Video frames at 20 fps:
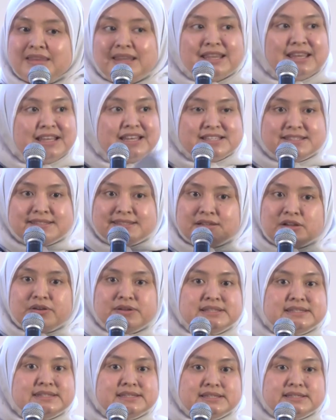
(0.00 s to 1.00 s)
it is
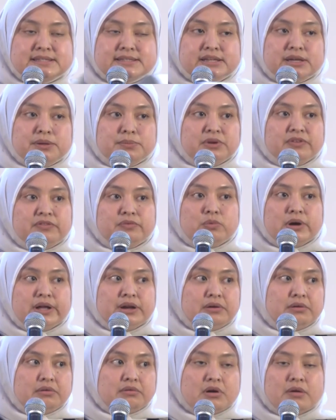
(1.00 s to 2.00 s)
consistent with
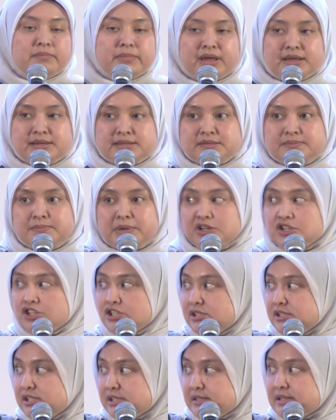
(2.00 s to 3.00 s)
what Rob has
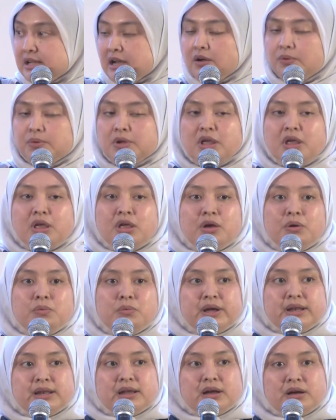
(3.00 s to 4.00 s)
mentioned just now,
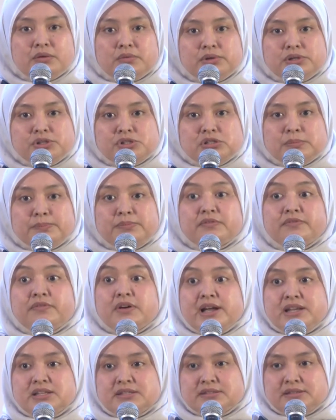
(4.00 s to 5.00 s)
what our
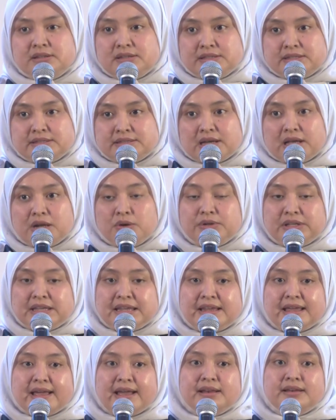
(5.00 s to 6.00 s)
supervisors are
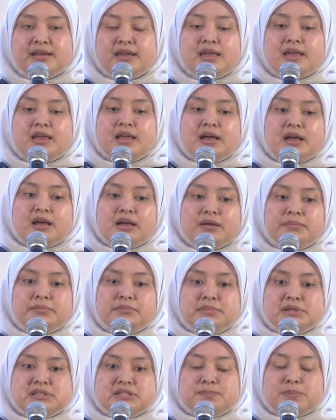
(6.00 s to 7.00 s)
looking at,
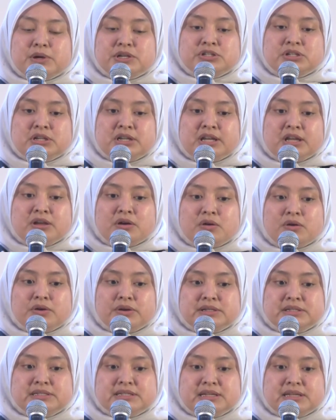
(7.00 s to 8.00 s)
especially
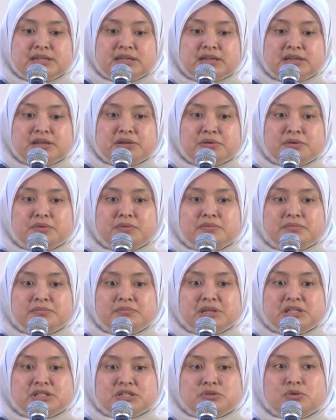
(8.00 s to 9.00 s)
on the, you know,
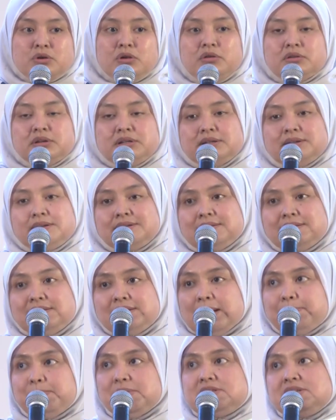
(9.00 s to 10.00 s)
it's no longer
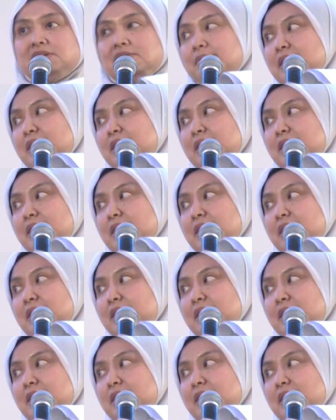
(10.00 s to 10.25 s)
capital